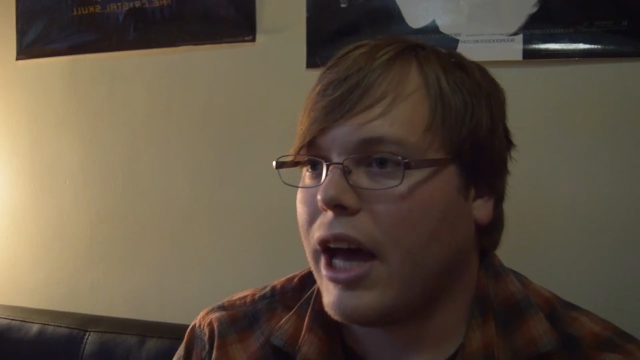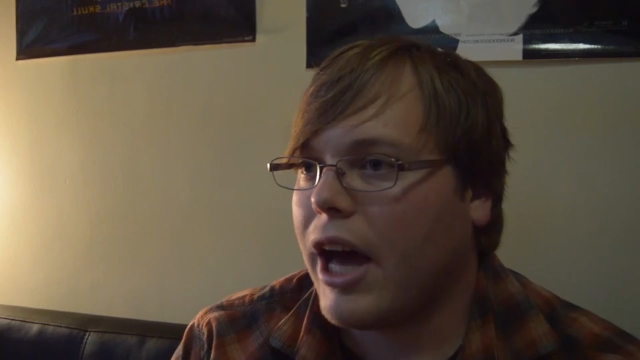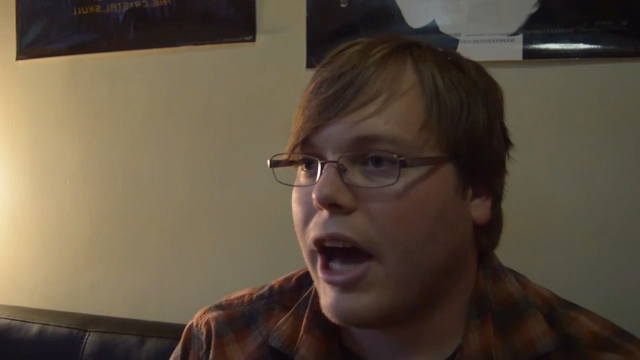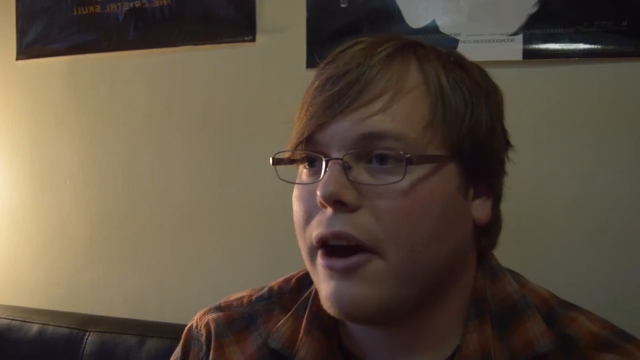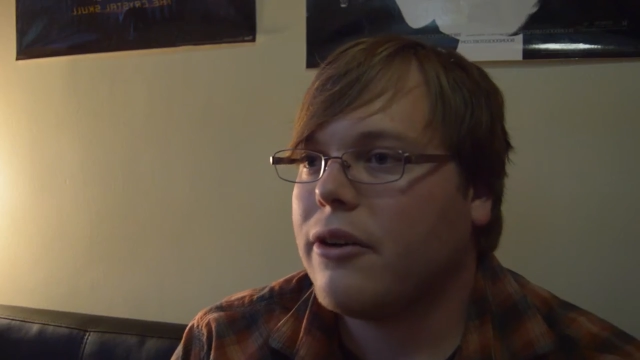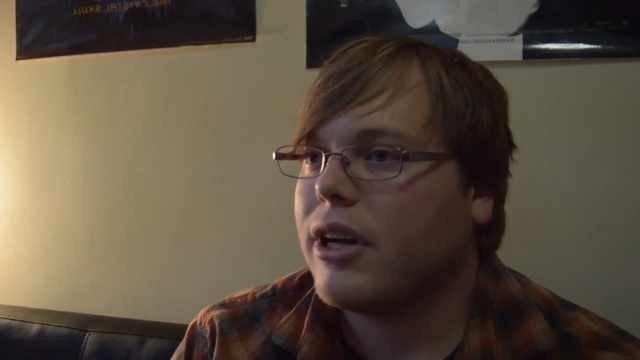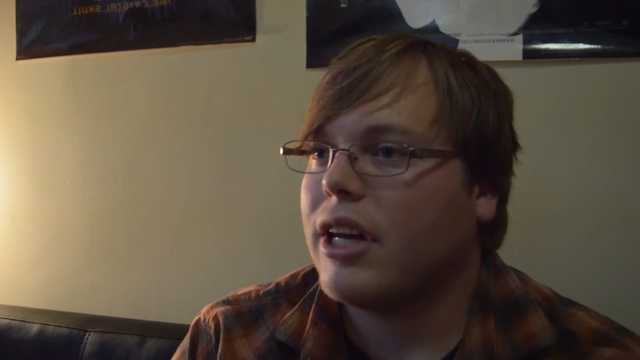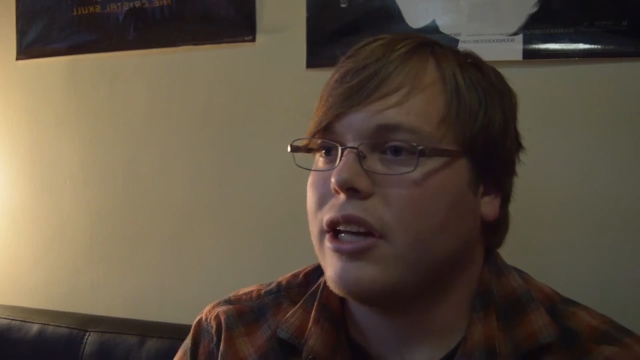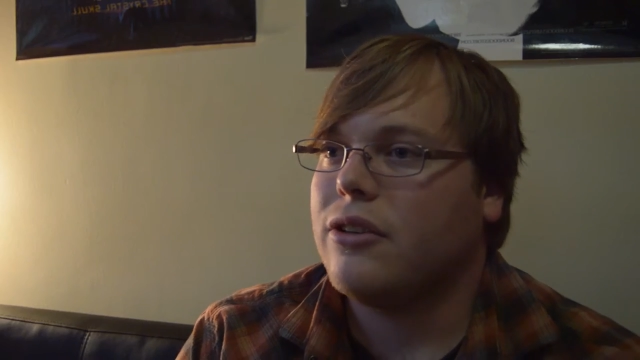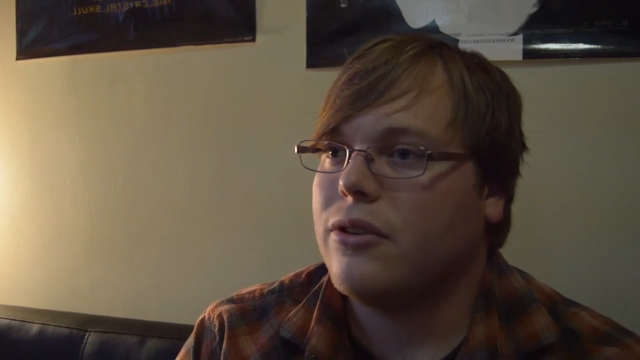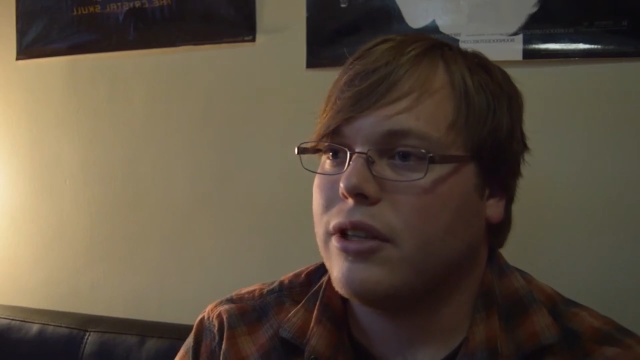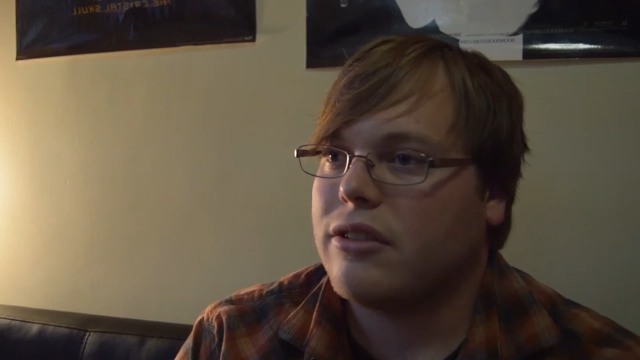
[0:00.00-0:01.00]
How can I
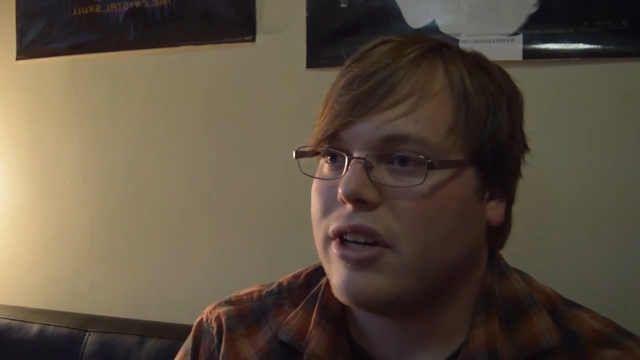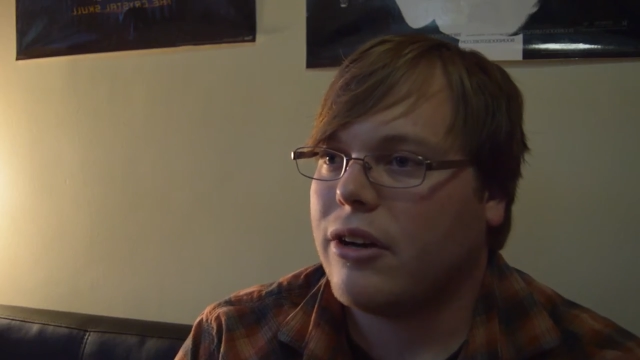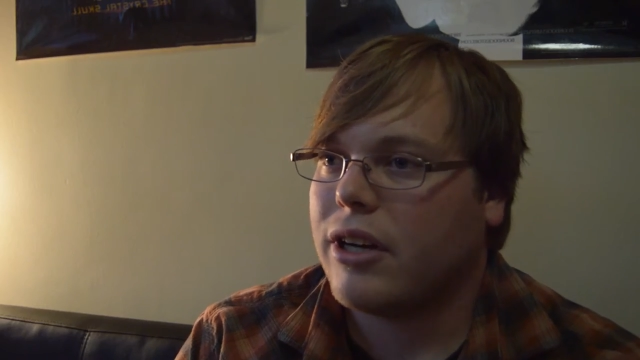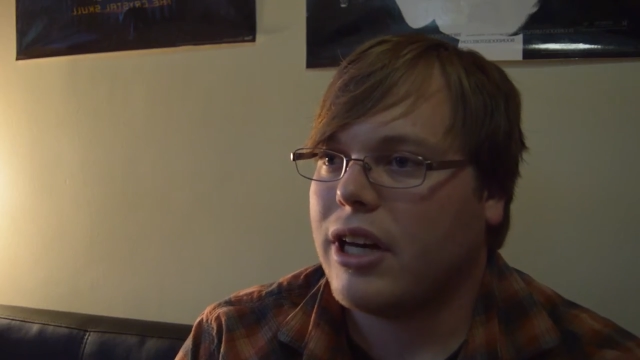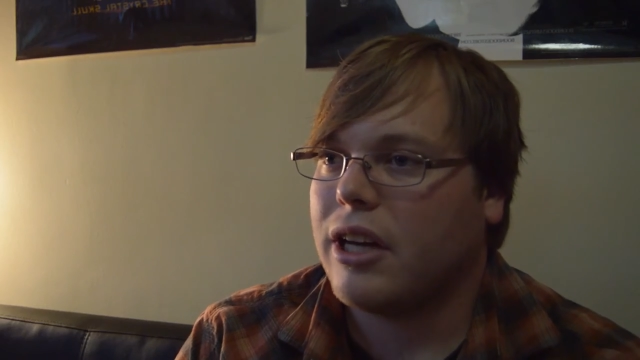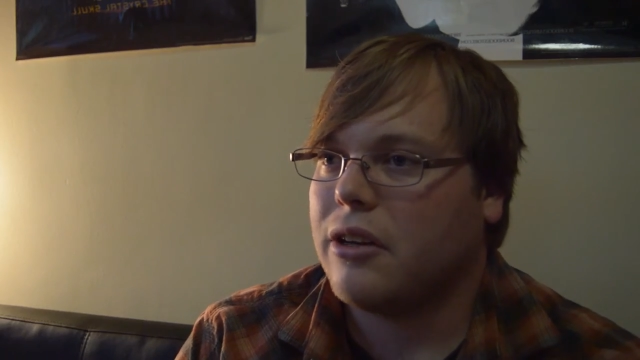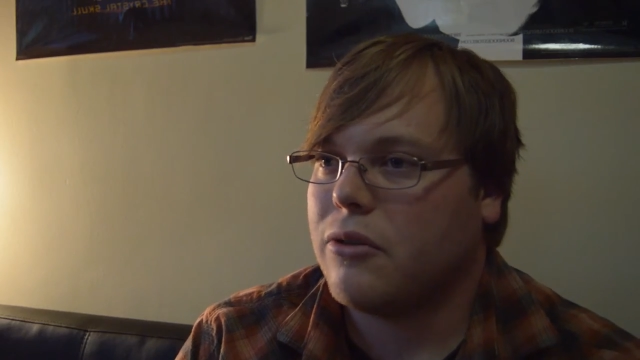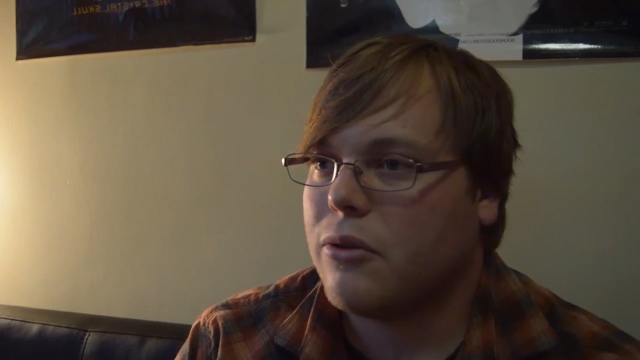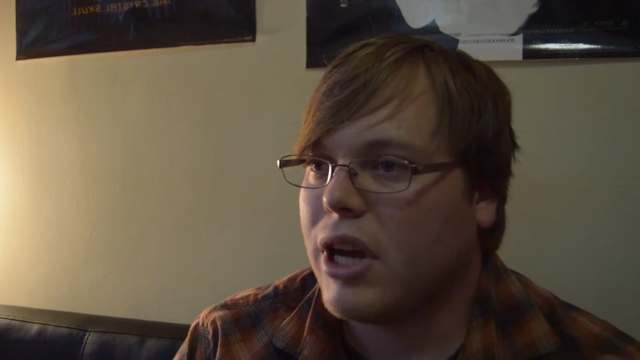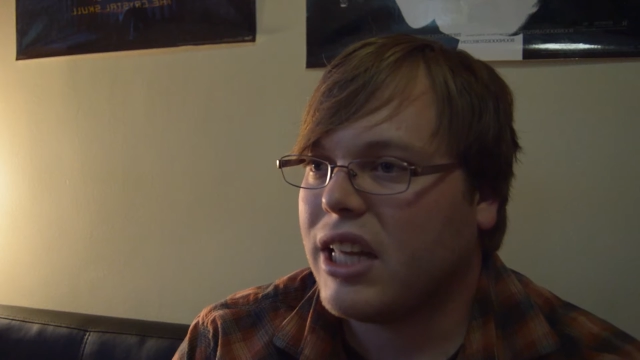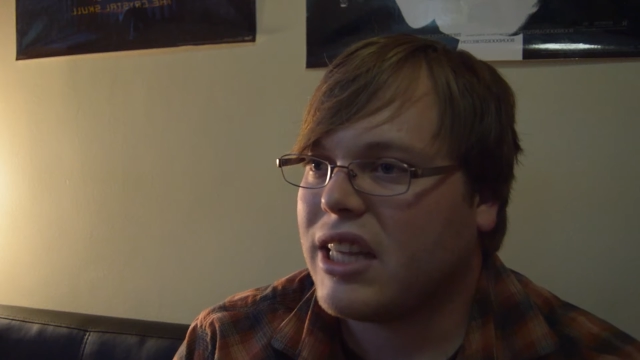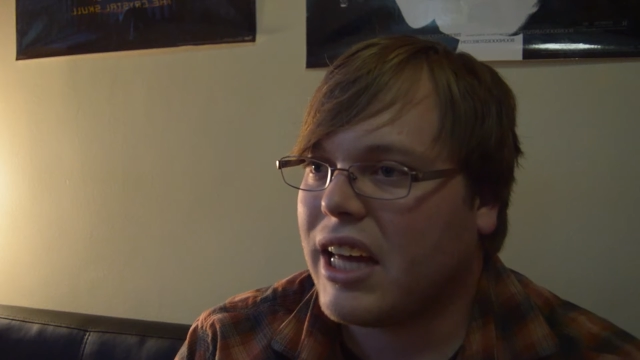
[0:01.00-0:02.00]
do this? How can I
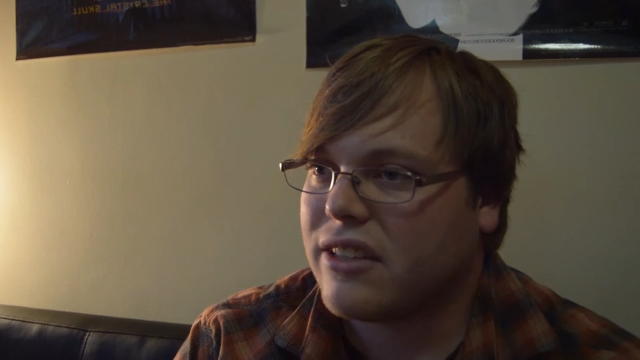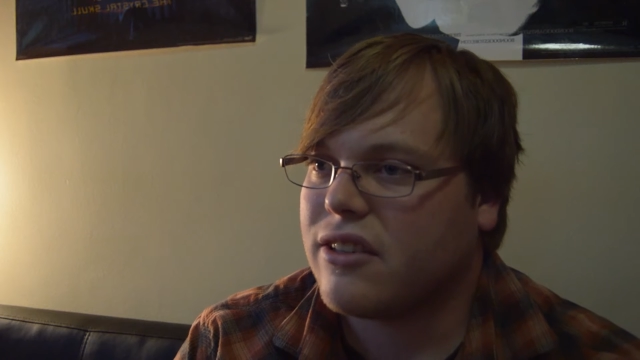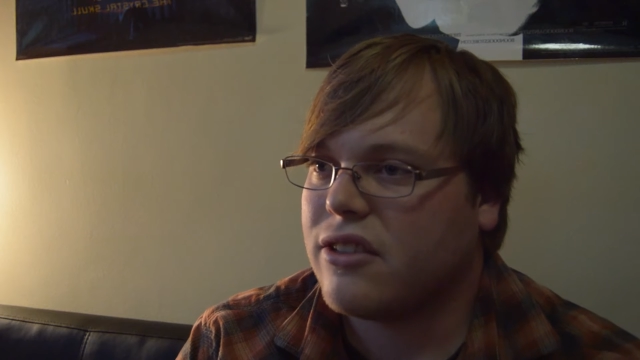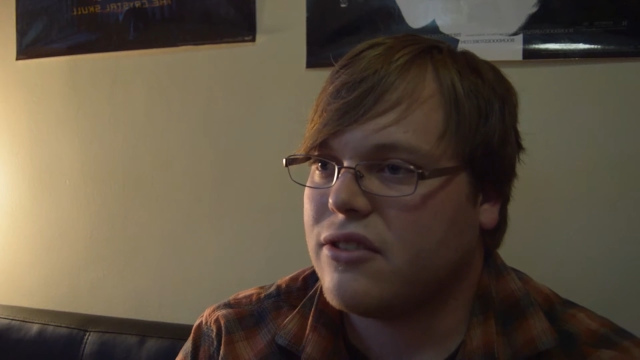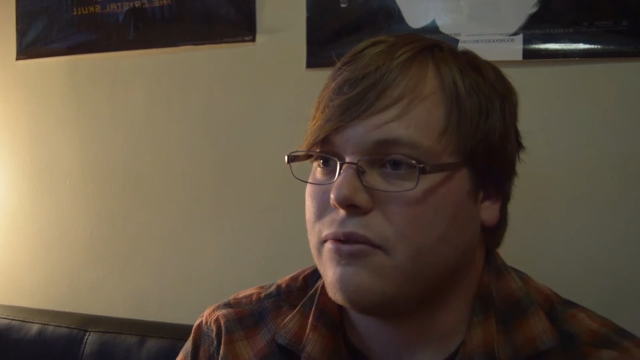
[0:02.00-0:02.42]
create that sense